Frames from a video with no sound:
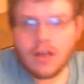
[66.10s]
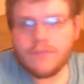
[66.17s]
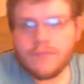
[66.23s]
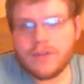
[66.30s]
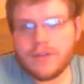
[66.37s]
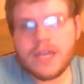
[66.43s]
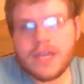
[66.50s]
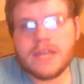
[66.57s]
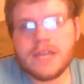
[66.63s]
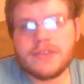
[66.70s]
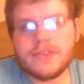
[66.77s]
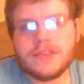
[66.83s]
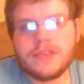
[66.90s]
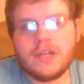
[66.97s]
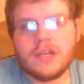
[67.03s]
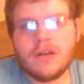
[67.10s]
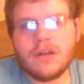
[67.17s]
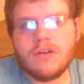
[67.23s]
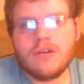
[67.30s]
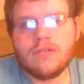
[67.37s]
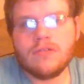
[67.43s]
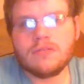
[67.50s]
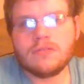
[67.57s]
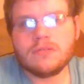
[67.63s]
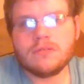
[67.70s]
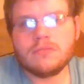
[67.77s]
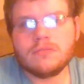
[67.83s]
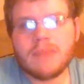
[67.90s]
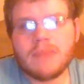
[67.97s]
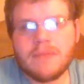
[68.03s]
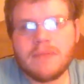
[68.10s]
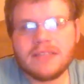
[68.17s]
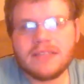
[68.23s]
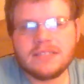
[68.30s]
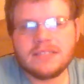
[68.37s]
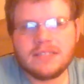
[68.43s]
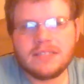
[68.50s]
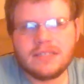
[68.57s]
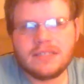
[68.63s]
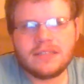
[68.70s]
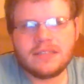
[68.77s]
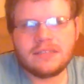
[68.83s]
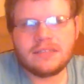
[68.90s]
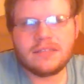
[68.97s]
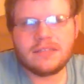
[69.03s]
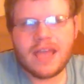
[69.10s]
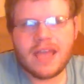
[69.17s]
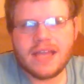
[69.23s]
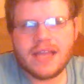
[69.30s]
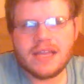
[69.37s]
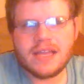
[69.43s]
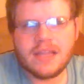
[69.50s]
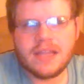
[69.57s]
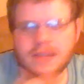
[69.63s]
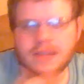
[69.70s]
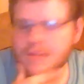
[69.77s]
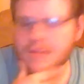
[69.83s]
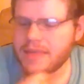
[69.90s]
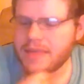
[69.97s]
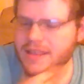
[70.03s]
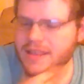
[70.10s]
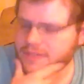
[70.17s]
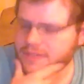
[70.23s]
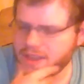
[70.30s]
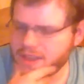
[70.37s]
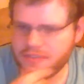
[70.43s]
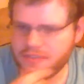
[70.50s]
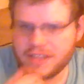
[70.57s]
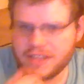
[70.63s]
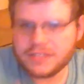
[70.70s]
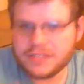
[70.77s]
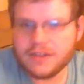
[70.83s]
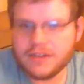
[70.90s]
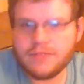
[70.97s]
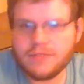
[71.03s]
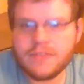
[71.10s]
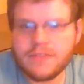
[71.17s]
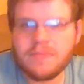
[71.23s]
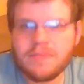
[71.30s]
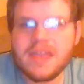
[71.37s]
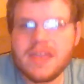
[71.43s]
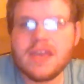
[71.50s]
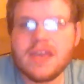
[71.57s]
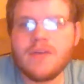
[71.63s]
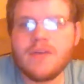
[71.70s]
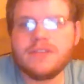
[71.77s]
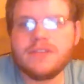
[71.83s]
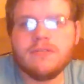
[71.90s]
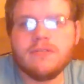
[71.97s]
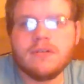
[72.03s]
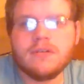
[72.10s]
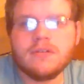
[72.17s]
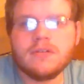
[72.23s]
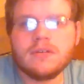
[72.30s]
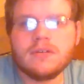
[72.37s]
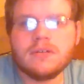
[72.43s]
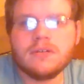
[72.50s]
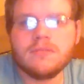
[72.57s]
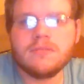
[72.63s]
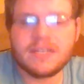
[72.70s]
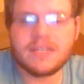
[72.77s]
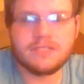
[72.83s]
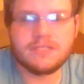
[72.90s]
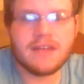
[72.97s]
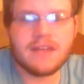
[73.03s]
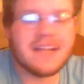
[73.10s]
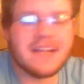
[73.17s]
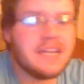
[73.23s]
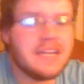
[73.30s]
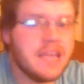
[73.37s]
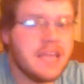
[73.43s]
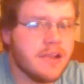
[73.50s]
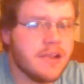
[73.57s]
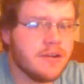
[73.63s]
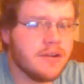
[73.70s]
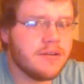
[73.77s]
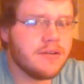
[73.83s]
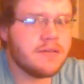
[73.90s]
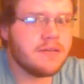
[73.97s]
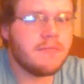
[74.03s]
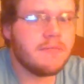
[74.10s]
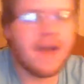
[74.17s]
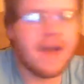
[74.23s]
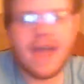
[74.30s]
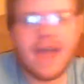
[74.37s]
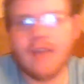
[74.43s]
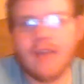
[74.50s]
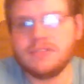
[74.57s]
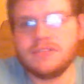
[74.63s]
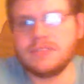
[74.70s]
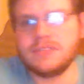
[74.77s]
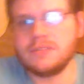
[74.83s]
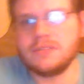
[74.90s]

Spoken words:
with, my Mexican Day, Independence Day thing started with me going to a restaurant near my house,